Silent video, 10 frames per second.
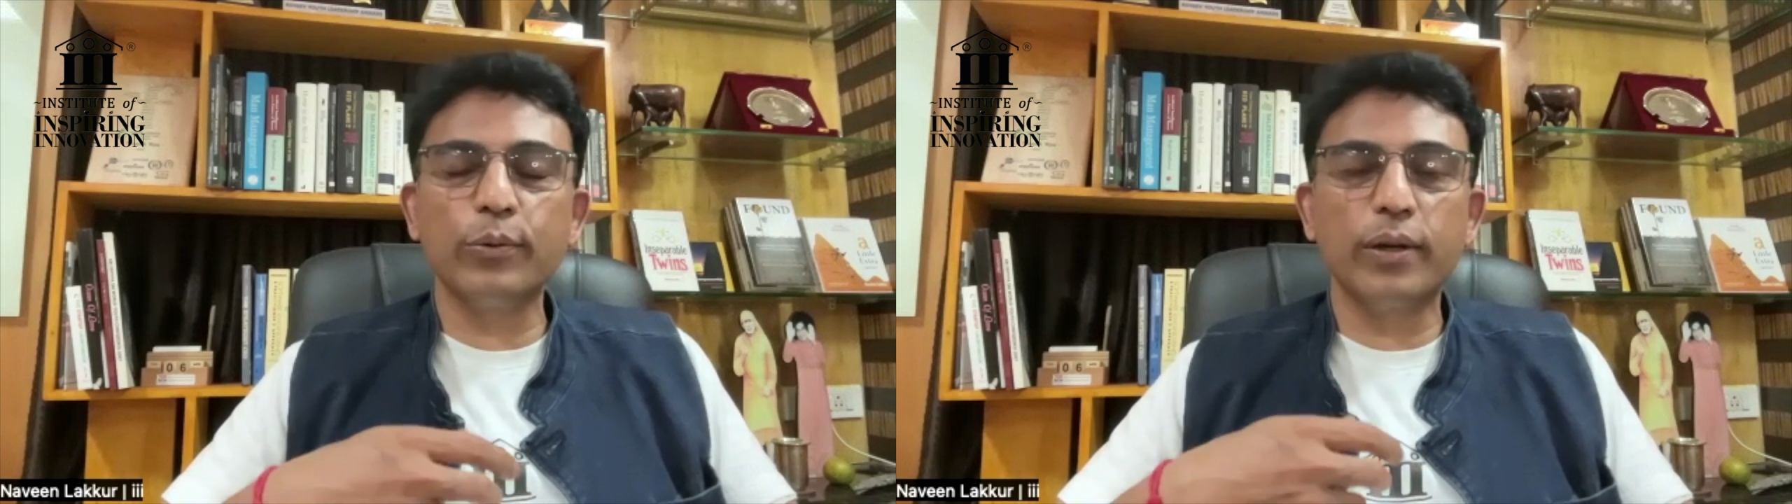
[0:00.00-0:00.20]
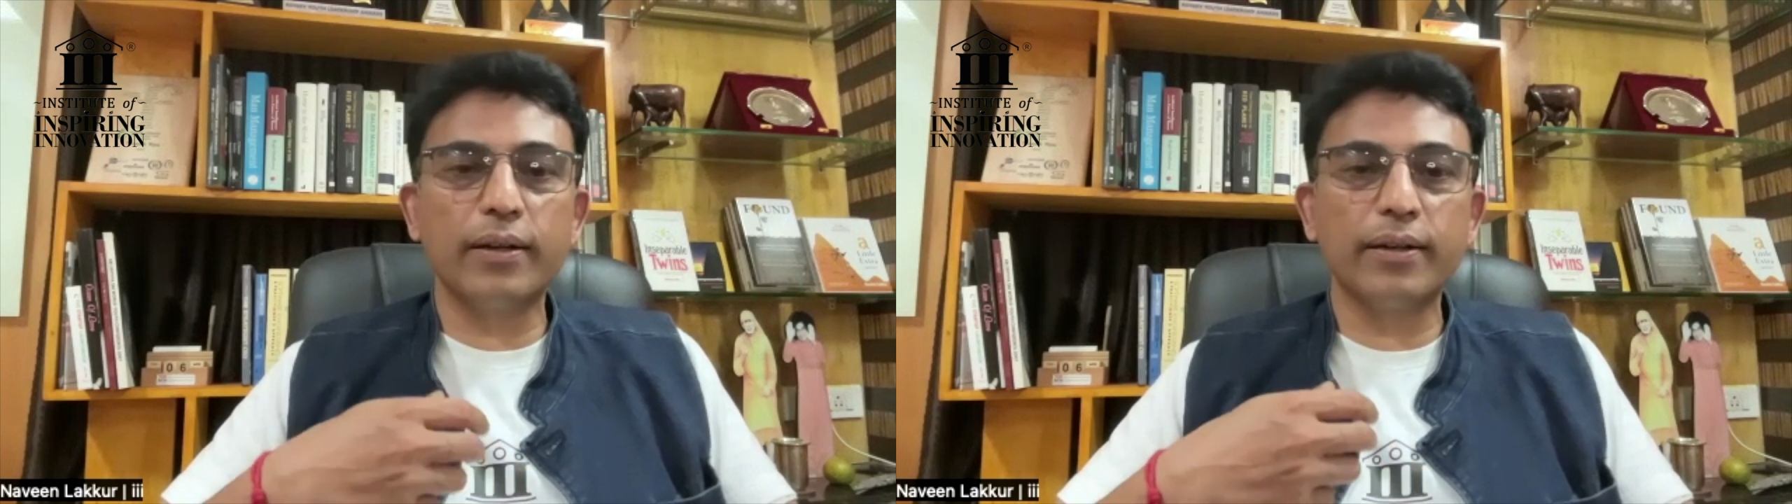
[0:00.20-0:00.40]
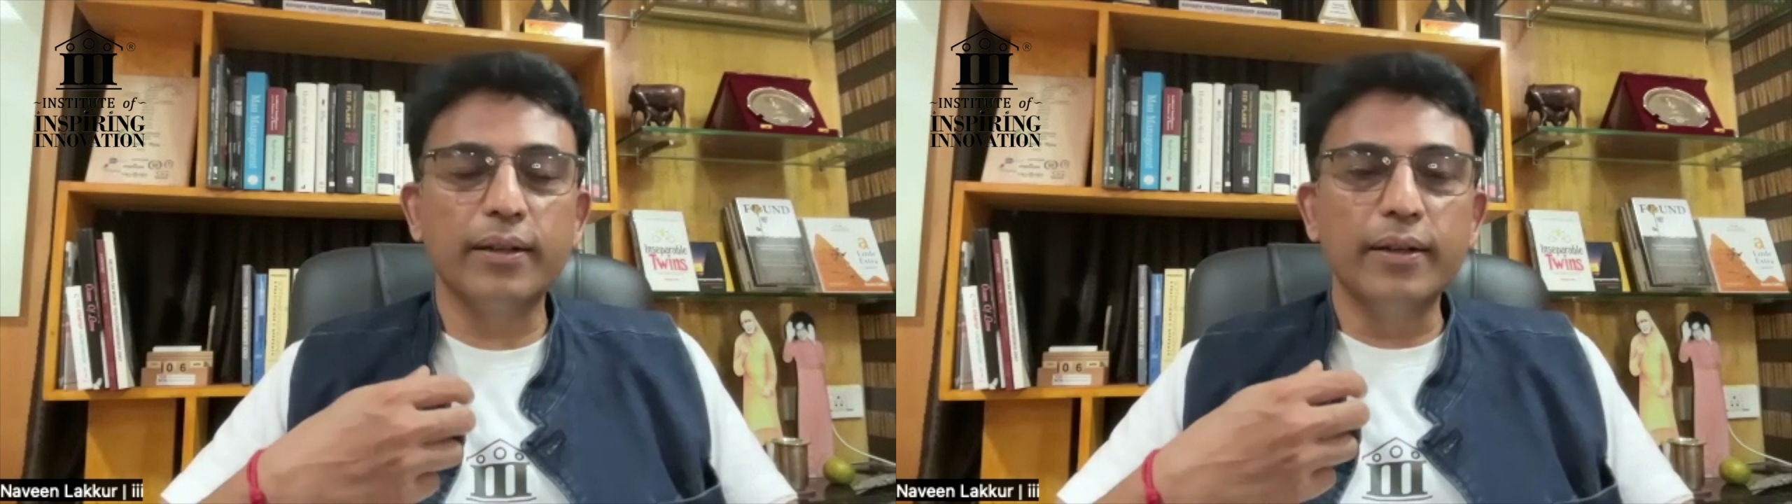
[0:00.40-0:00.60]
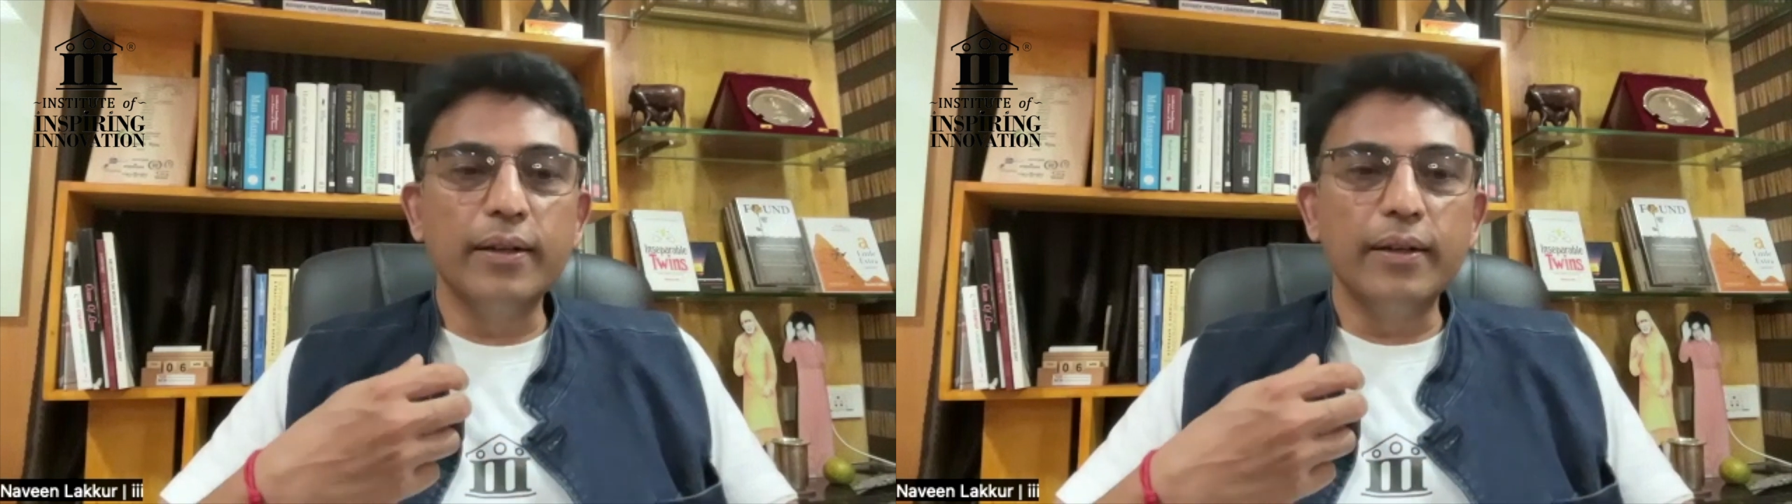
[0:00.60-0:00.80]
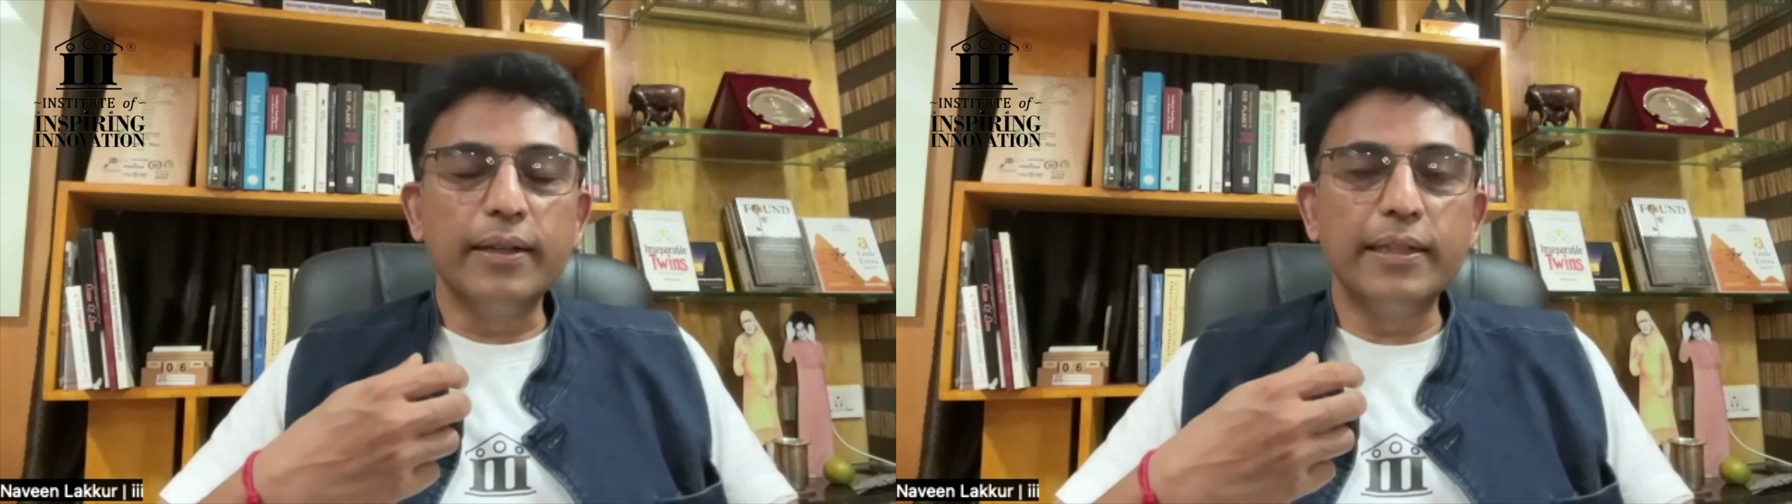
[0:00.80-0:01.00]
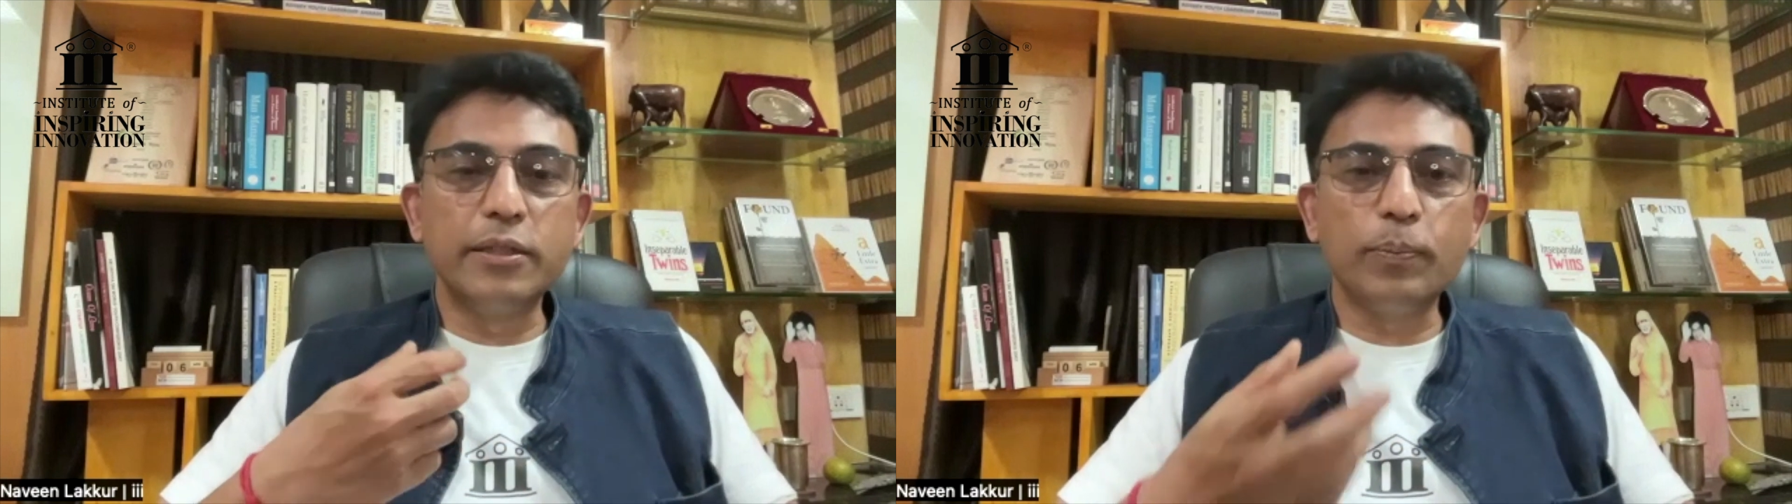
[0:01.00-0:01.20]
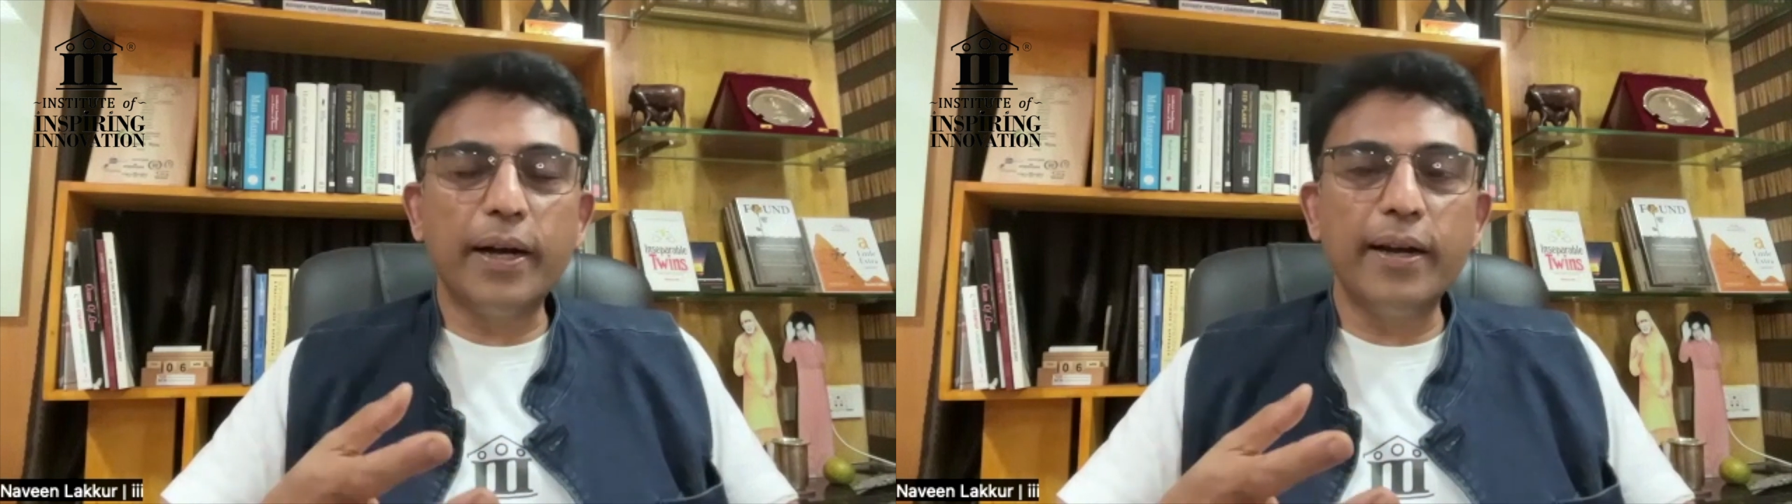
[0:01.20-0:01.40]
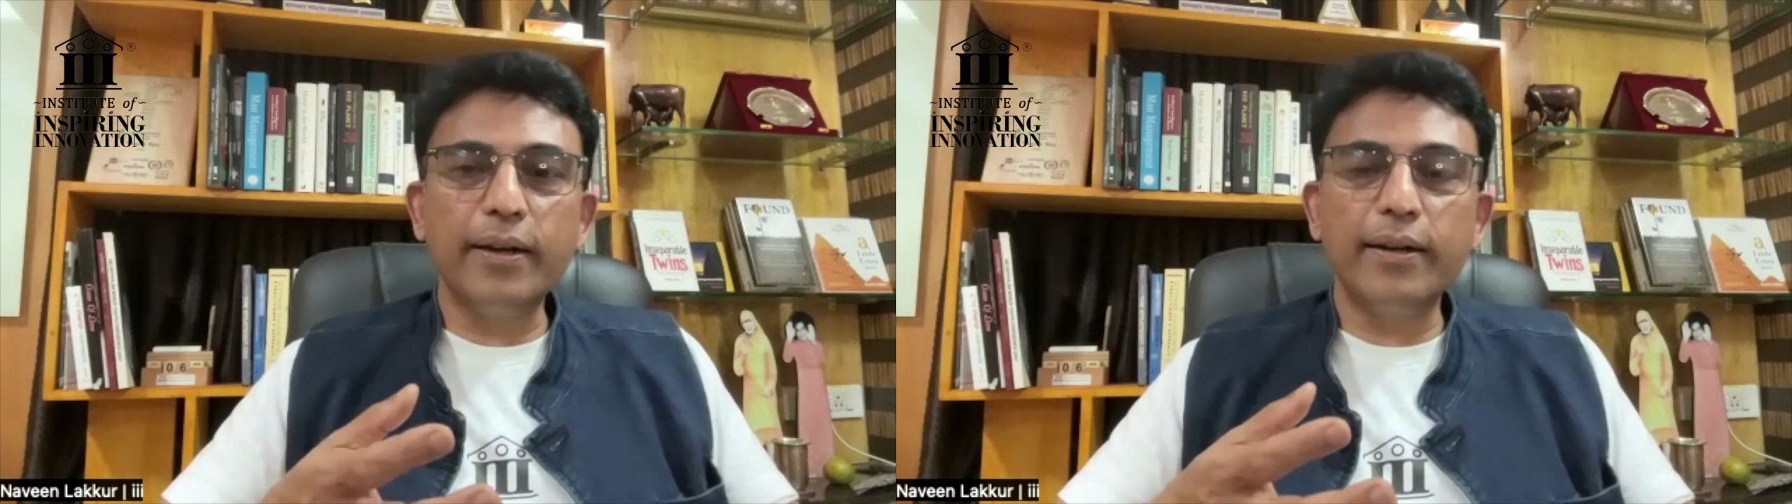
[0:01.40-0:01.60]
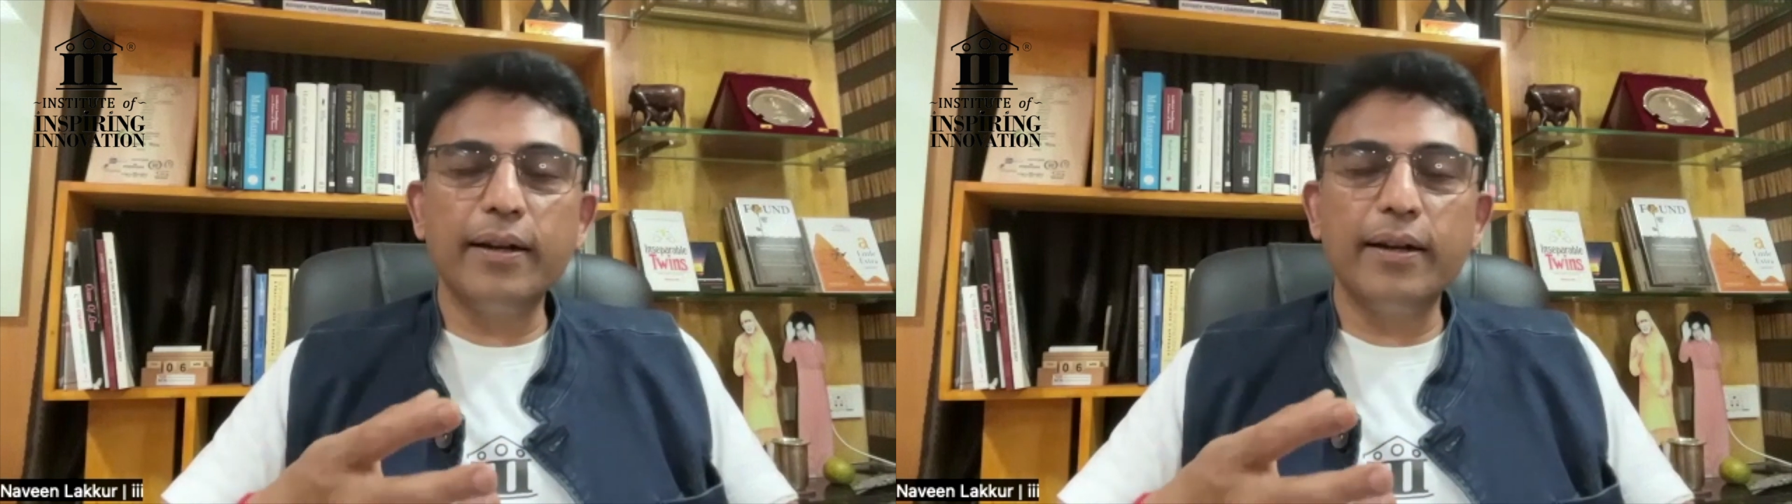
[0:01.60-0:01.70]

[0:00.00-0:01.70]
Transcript: were inspired?